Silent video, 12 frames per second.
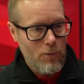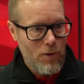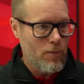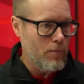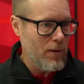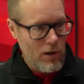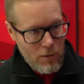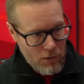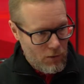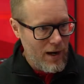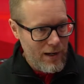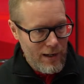and we've been
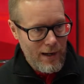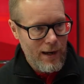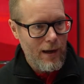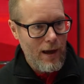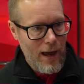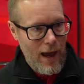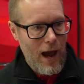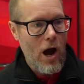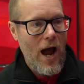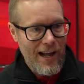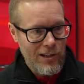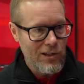upgrading it
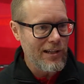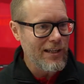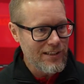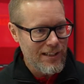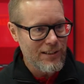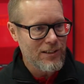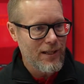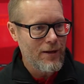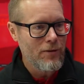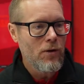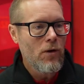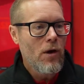annually since then.